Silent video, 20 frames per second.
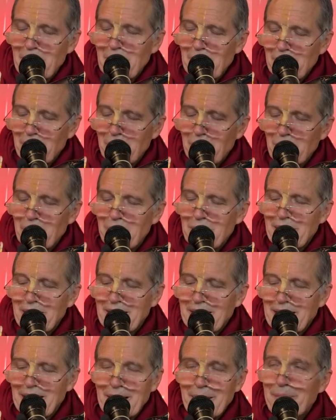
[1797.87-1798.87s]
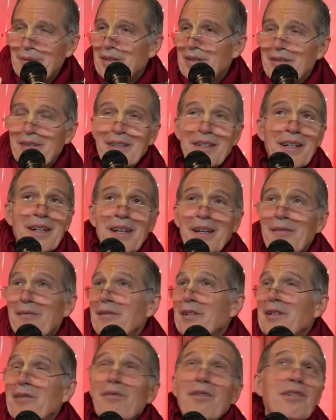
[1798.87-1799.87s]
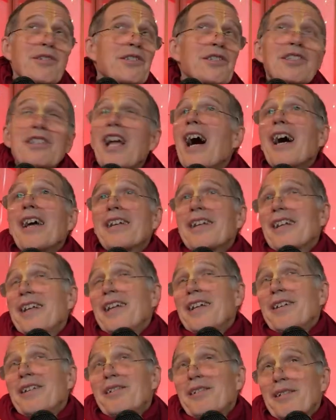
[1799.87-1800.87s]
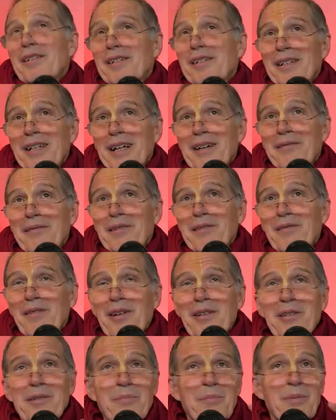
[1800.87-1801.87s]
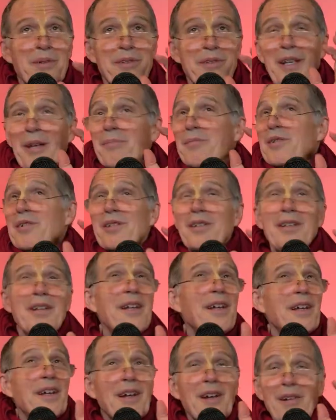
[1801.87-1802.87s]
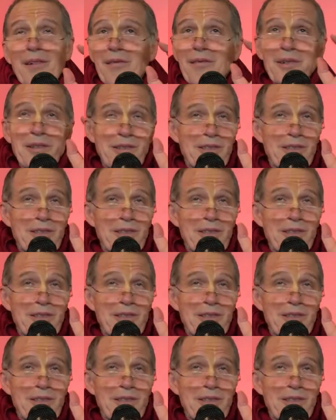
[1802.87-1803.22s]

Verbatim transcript: moon eclipse, which was startling to everyone's perception, was